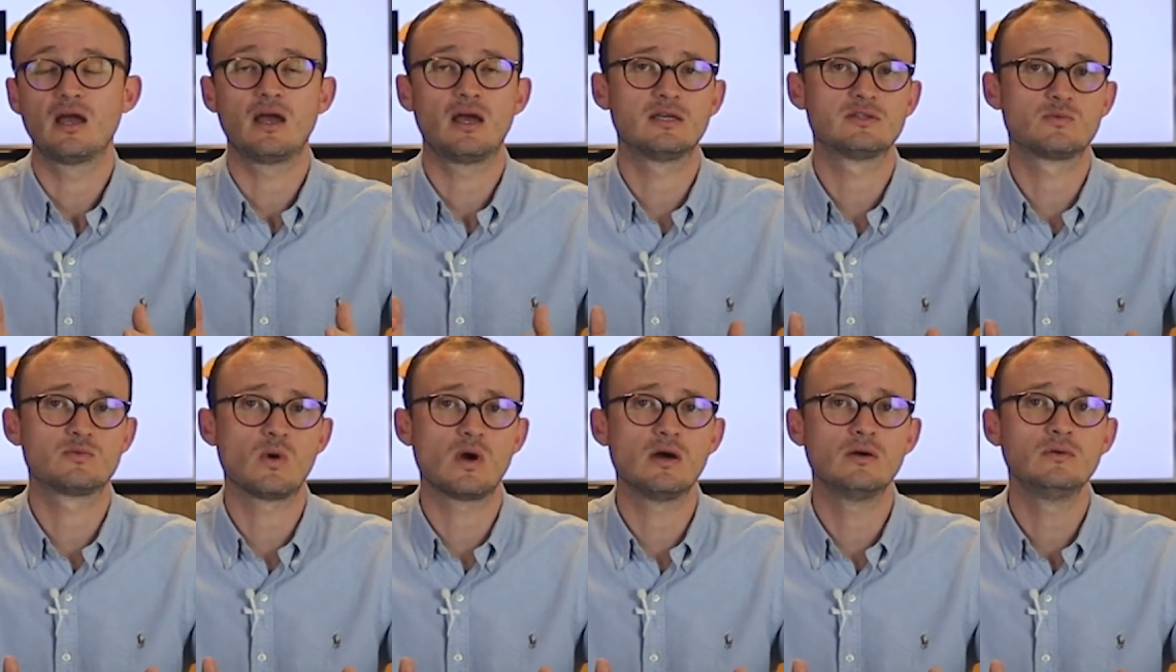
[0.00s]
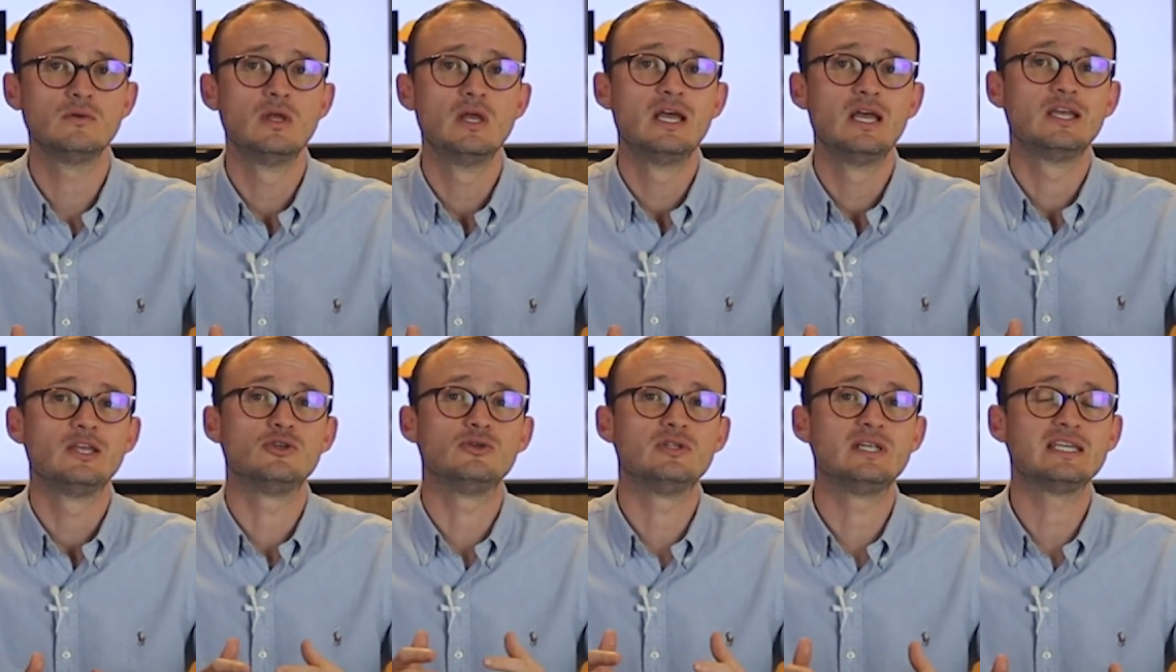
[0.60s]
As well,
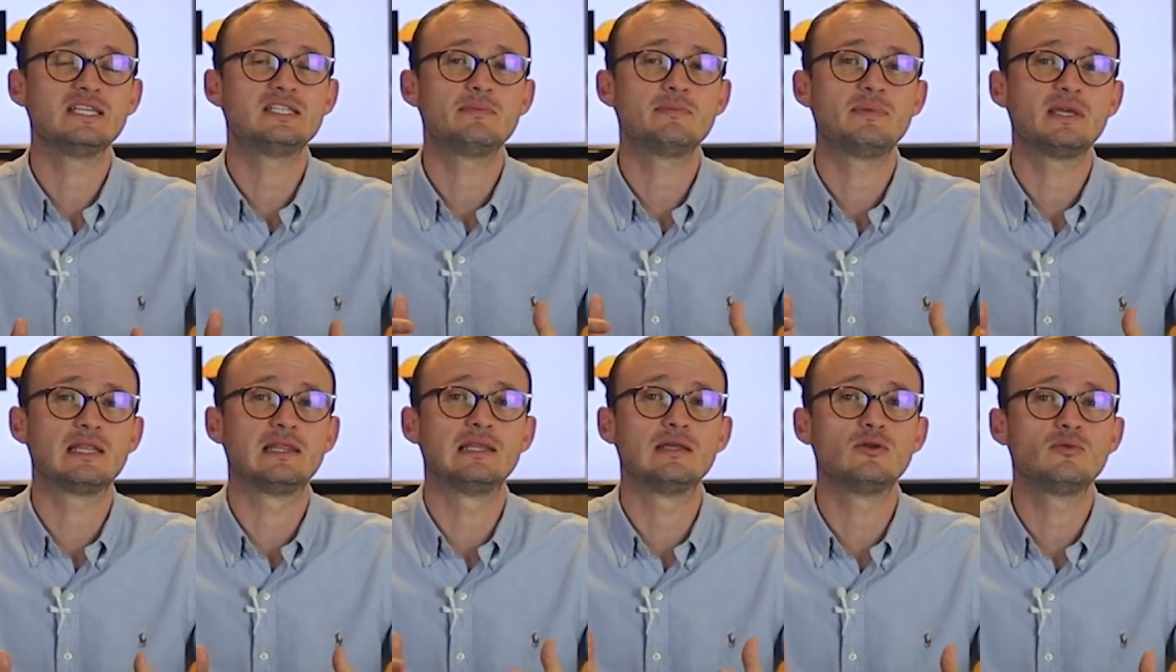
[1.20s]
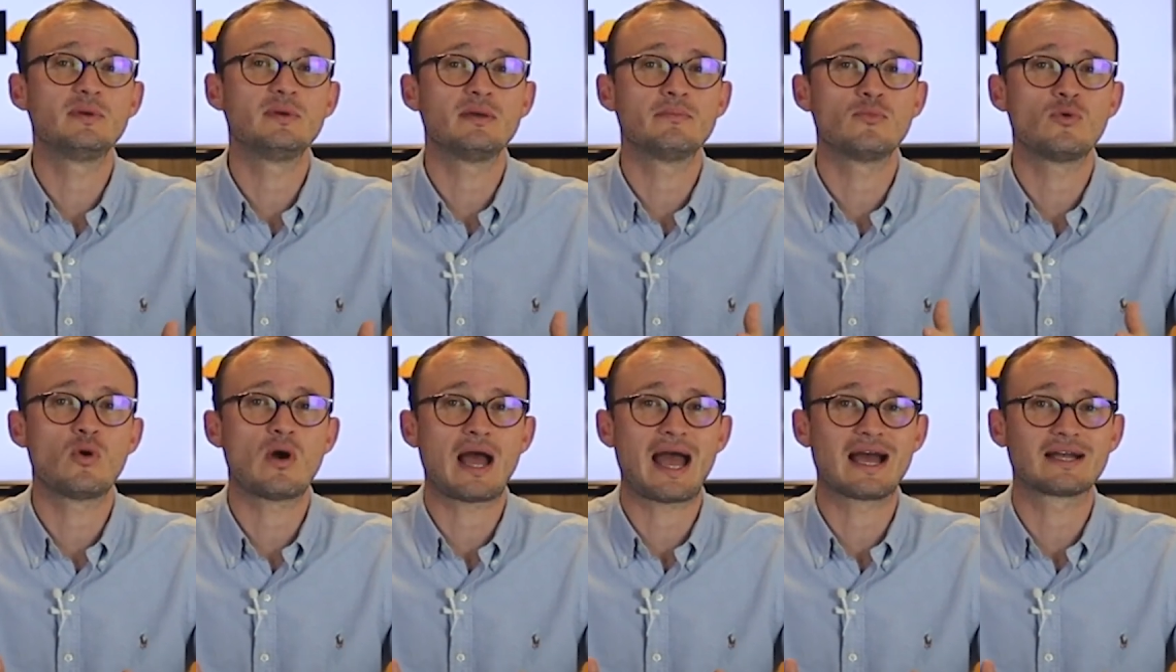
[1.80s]
you need to be a little bit
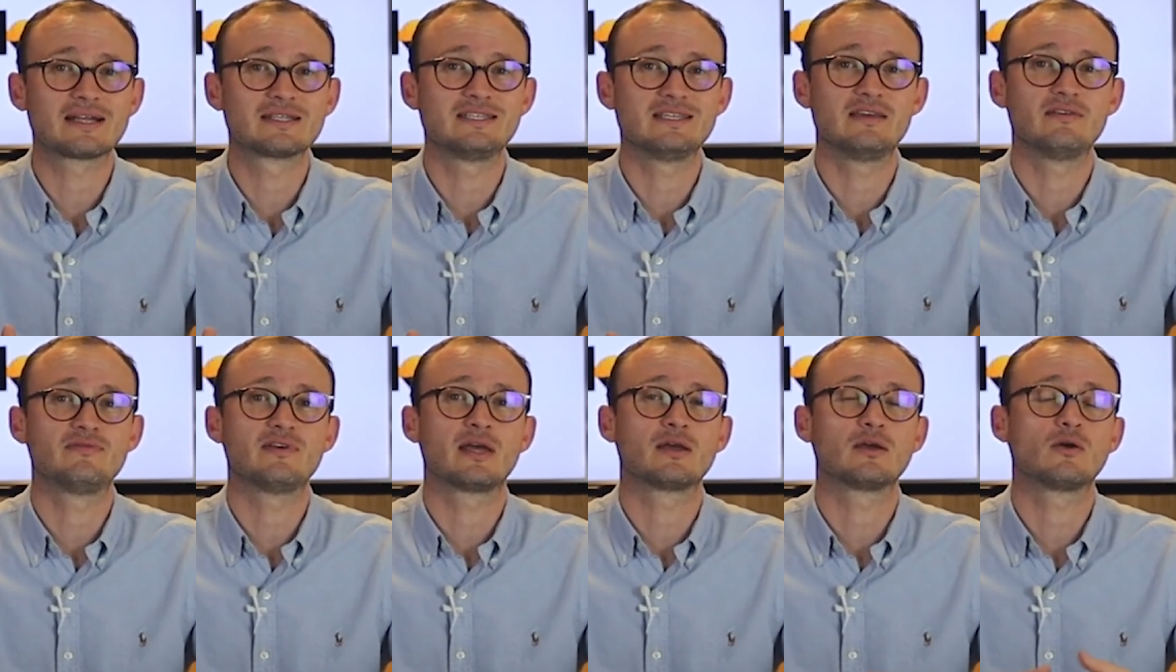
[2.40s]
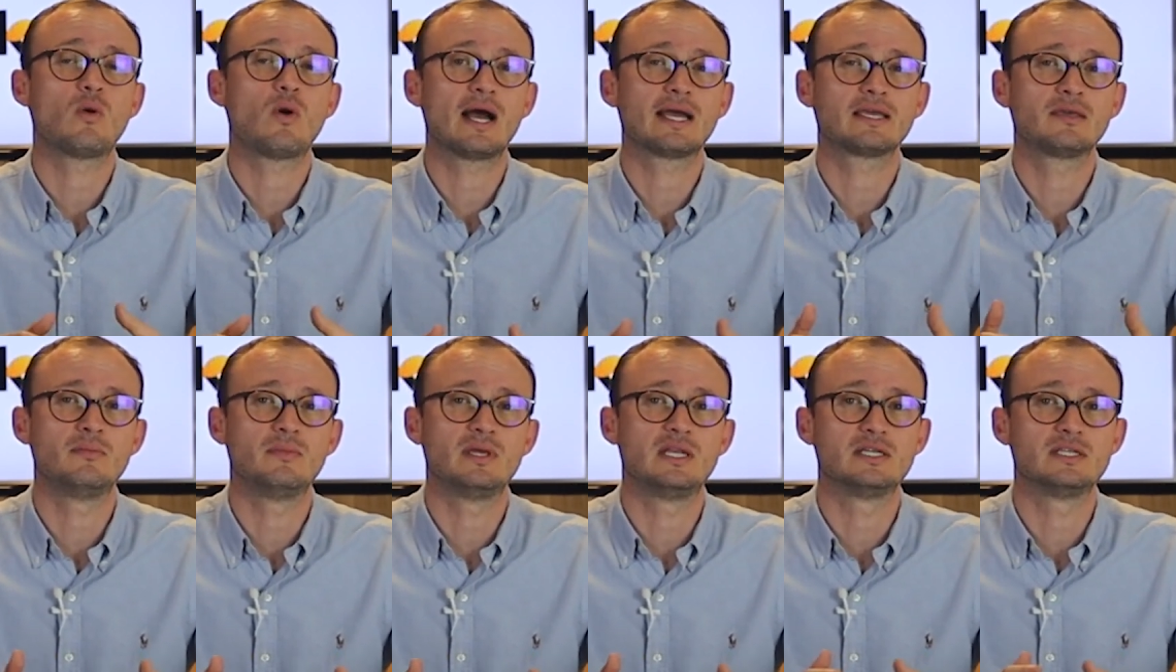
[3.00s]
more active and quite
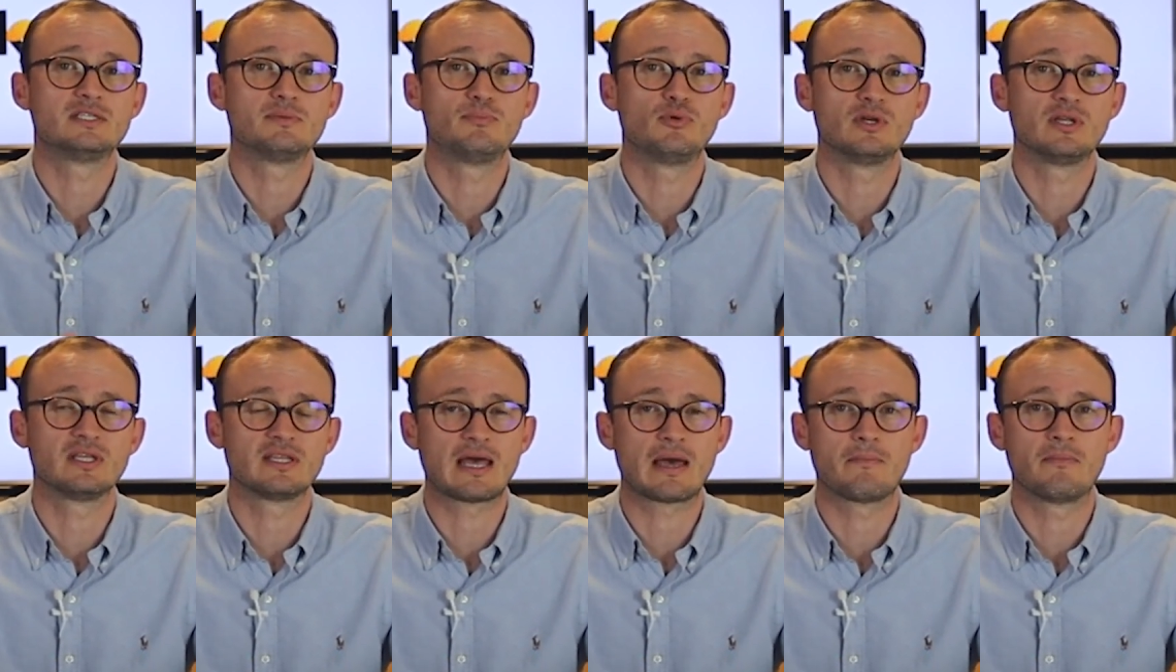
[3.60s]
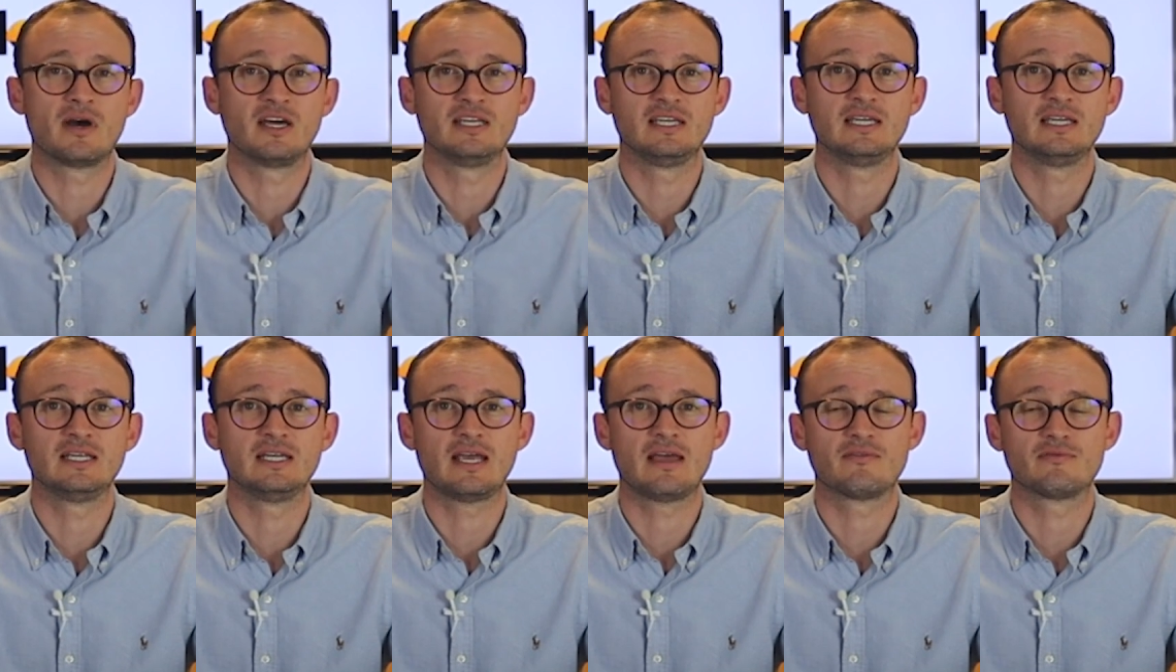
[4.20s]
committed to putting that money
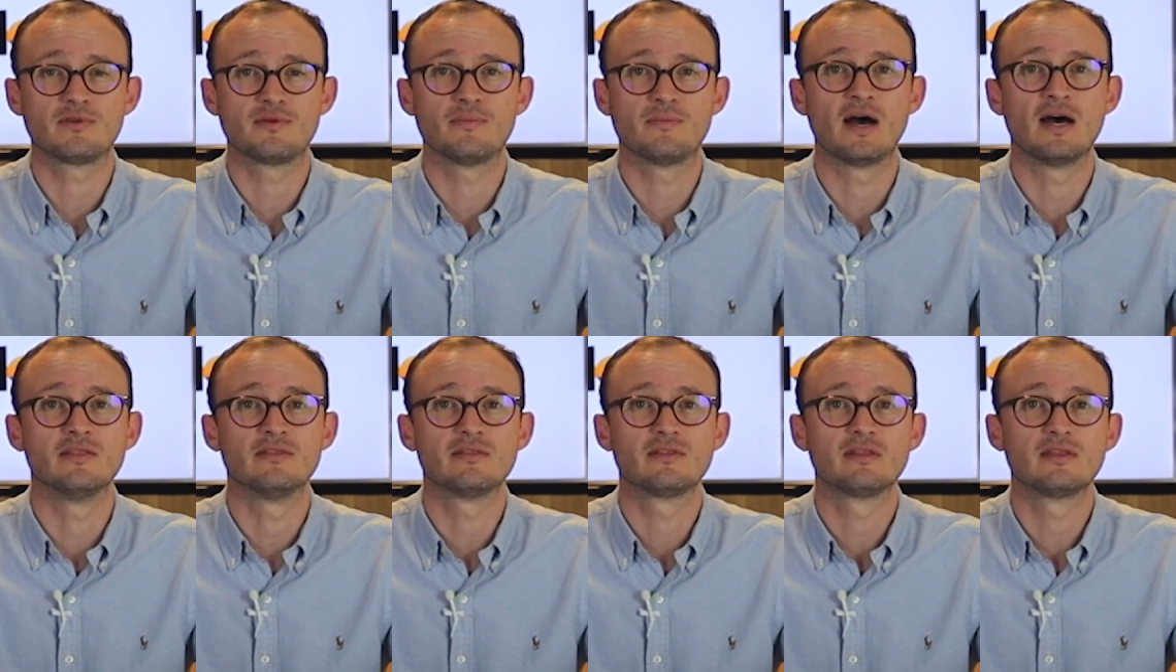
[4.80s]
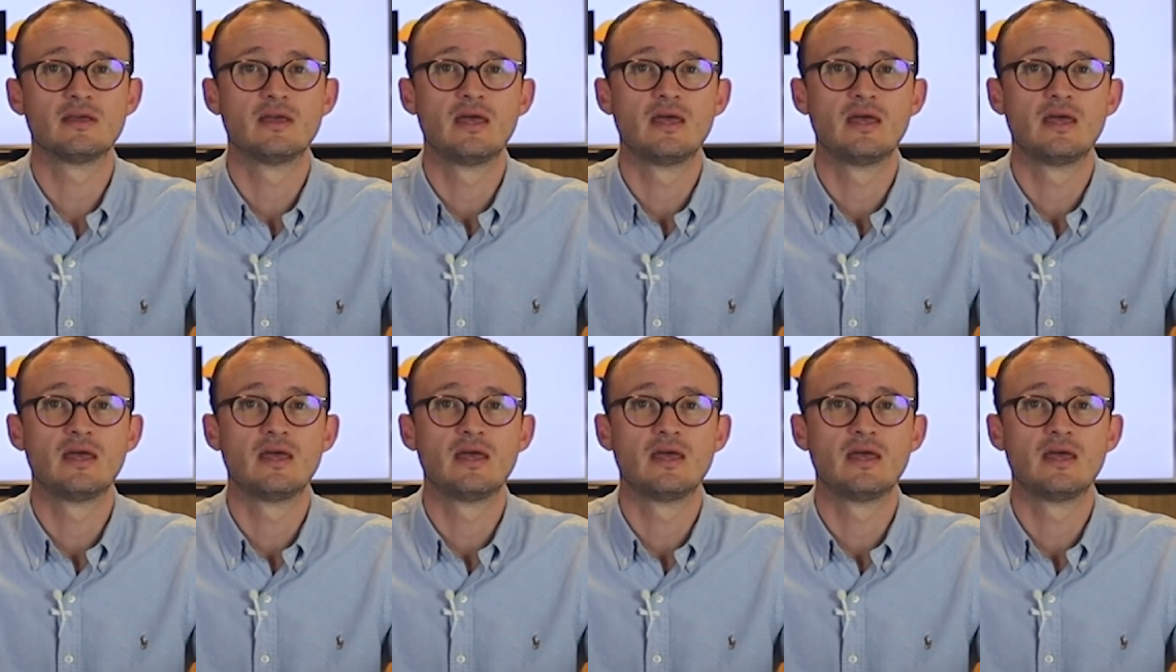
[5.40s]
in every month.